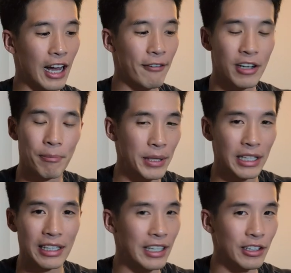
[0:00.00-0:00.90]
I've
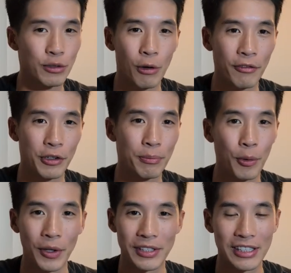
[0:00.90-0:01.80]
competed in the 12U
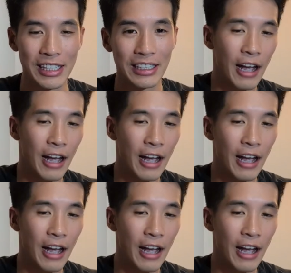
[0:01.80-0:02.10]
boys scene.